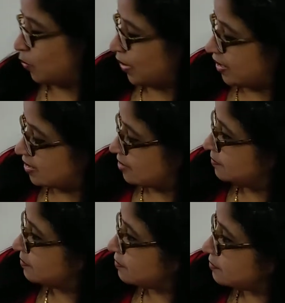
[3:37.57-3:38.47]
Right.
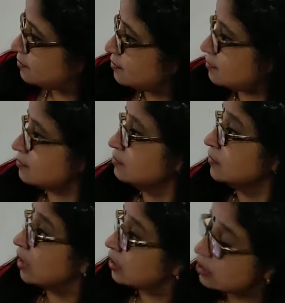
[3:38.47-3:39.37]

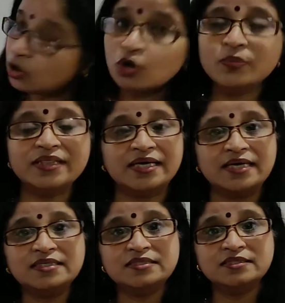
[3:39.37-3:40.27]
Along with
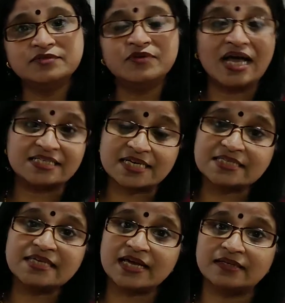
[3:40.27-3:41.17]
that, as I
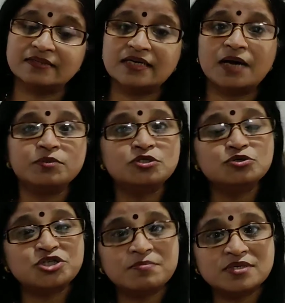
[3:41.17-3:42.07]
said, the upper two
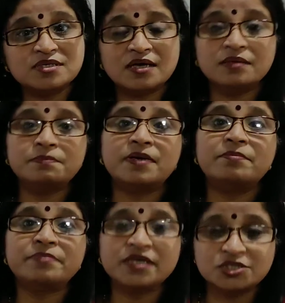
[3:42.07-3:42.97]
chambers are the
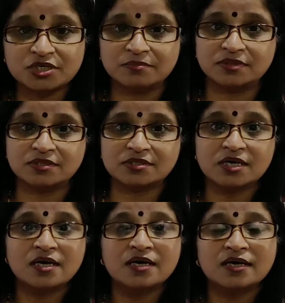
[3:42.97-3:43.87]
pumping chambers,
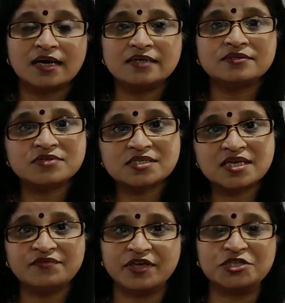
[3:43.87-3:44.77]
are the
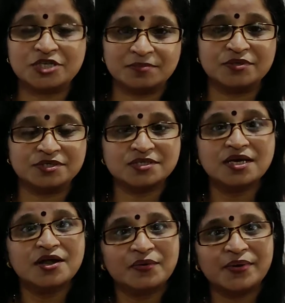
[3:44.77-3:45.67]
receiving chambers,
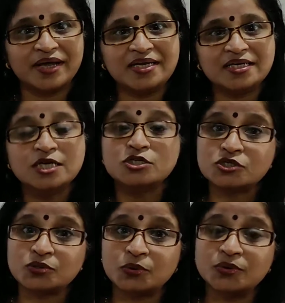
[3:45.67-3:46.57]
right?
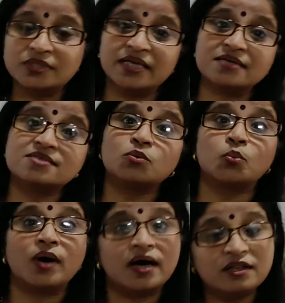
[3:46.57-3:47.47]
So there is a
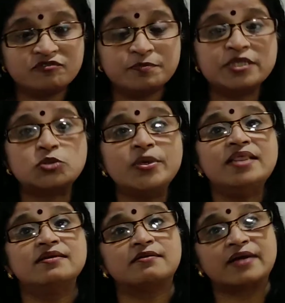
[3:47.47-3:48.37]
valve
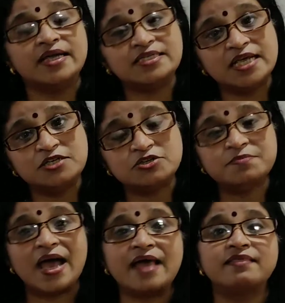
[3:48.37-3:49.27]
between the right
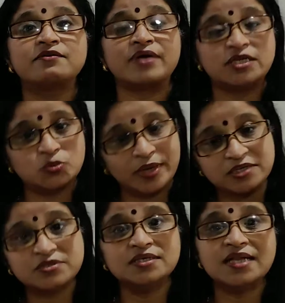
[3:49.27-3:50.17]
atrium and the right
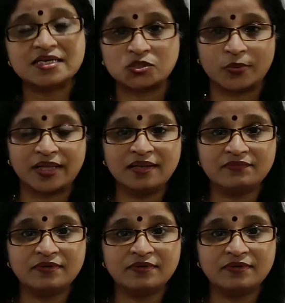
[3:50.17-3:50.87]
ventricle as well.